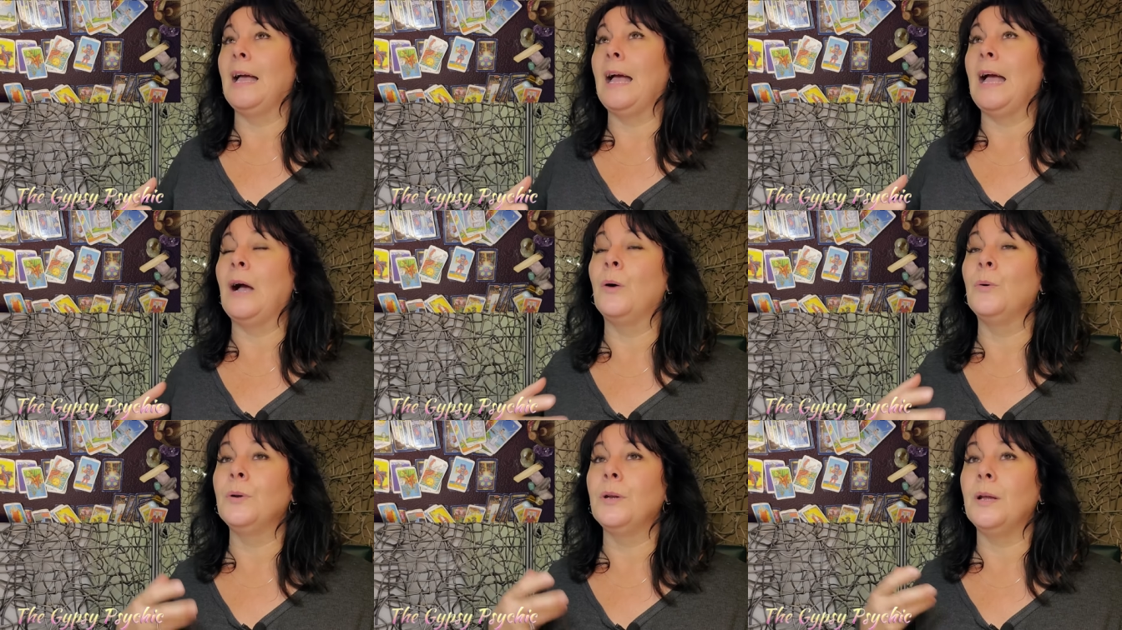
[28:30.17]

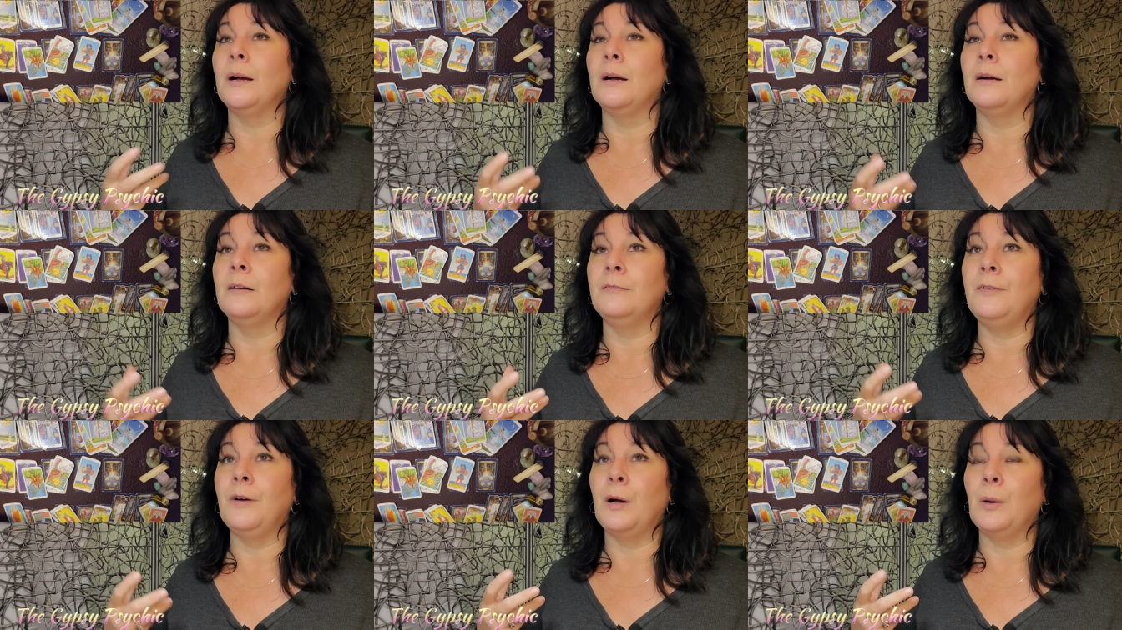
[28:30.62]
out
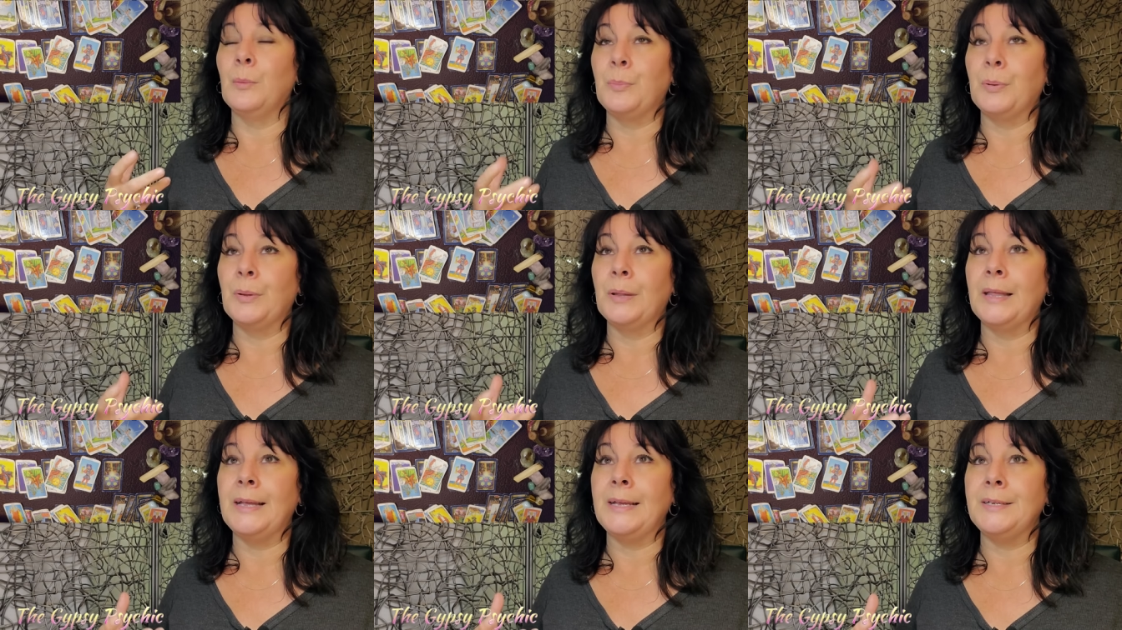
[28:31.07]
of a
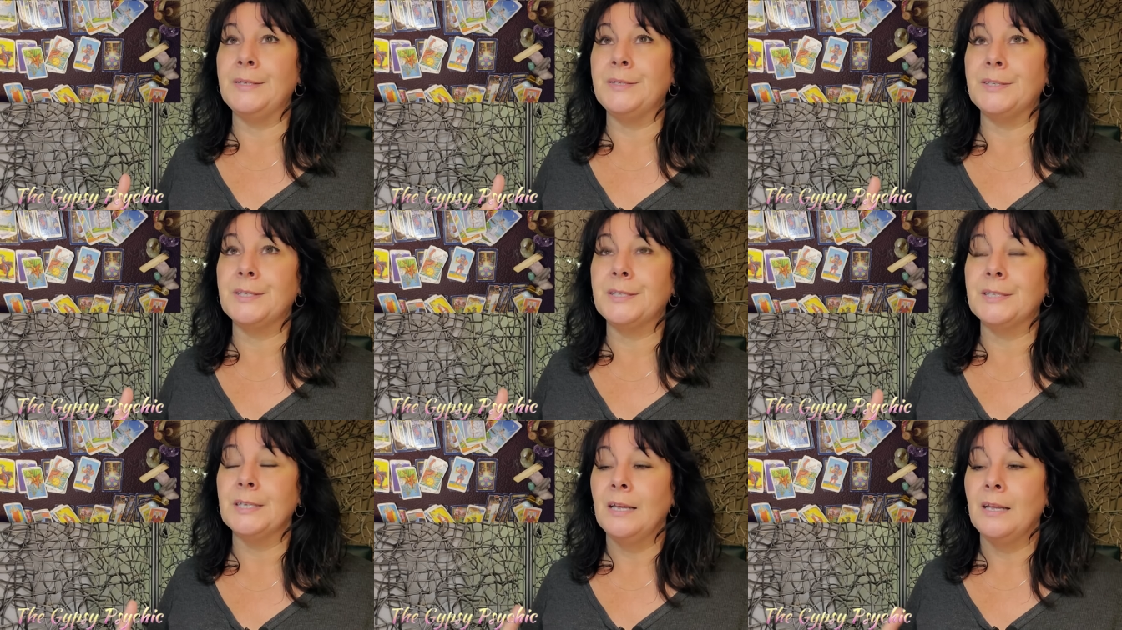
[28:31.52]

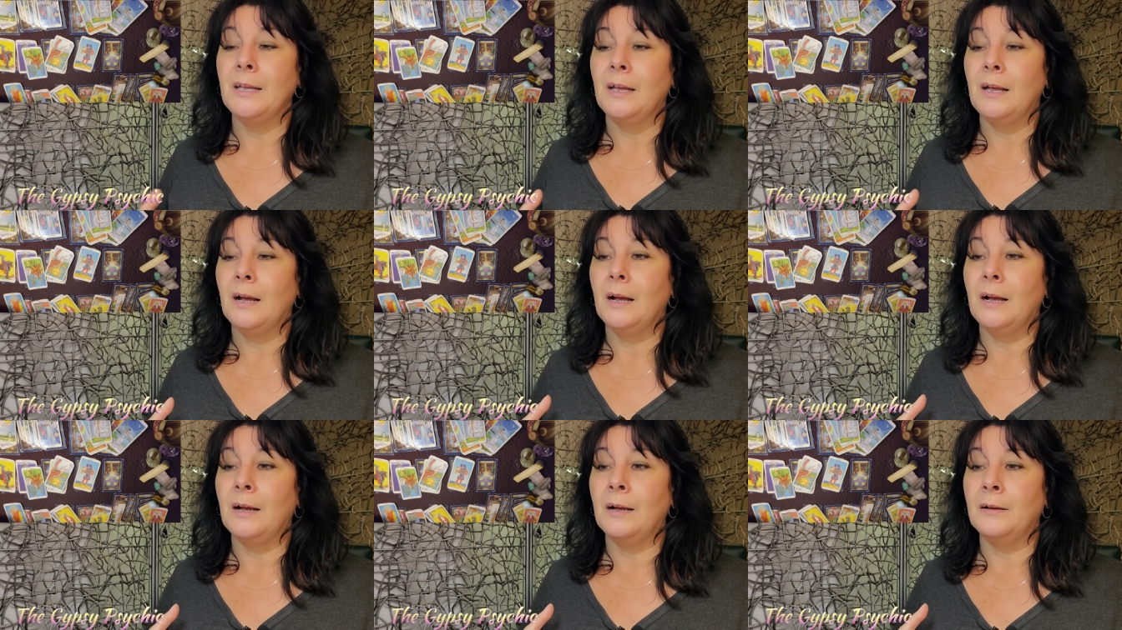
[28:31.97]
place
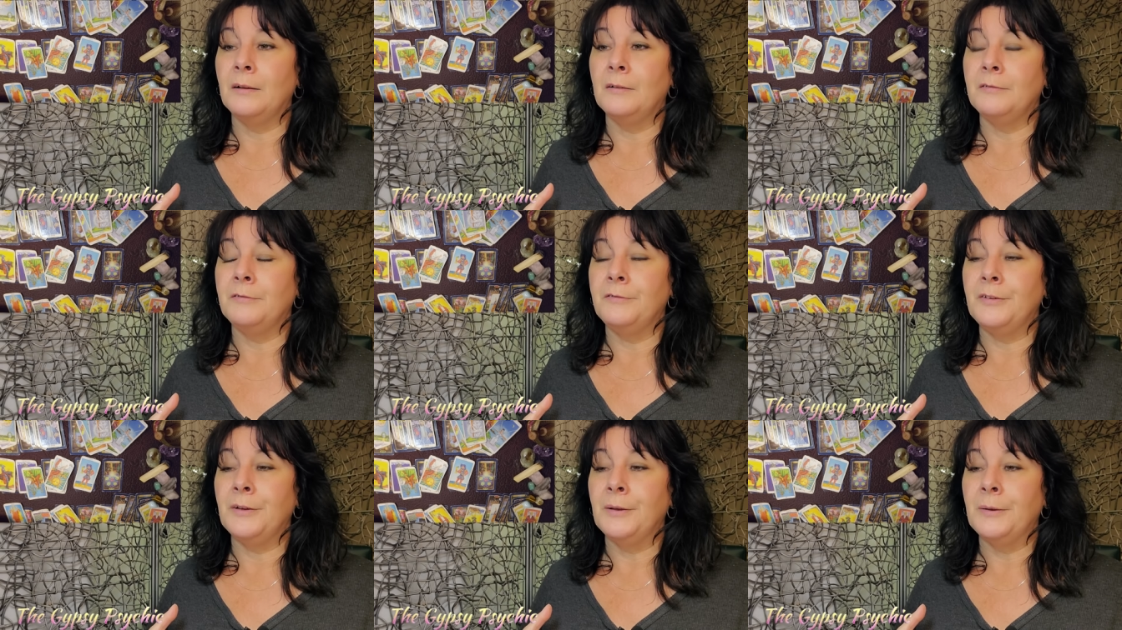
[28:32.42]

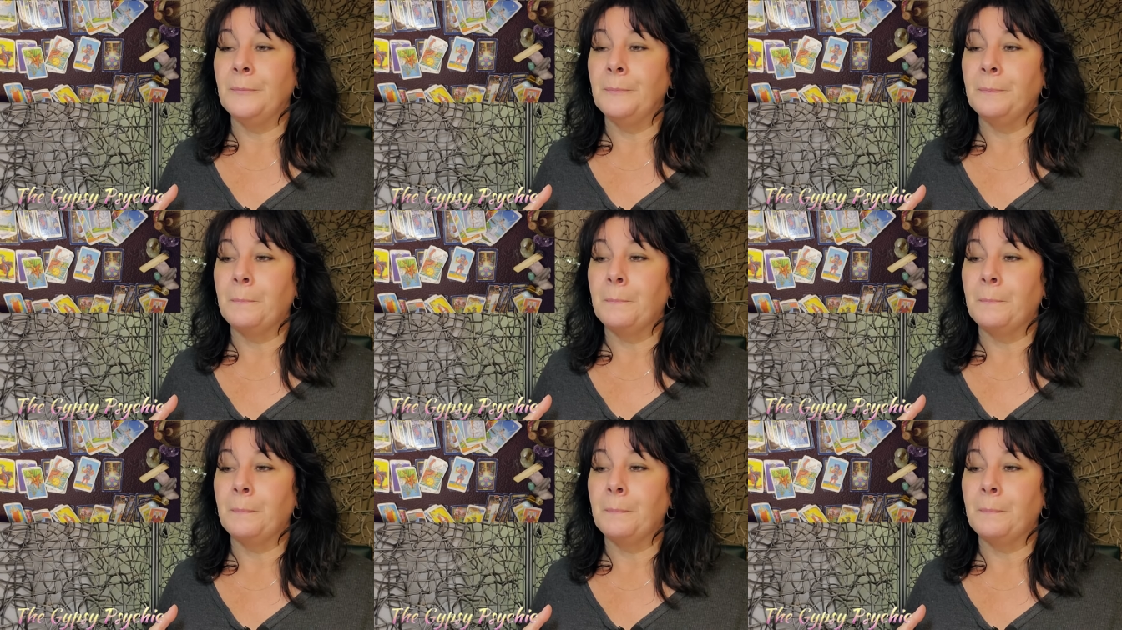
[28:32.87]
of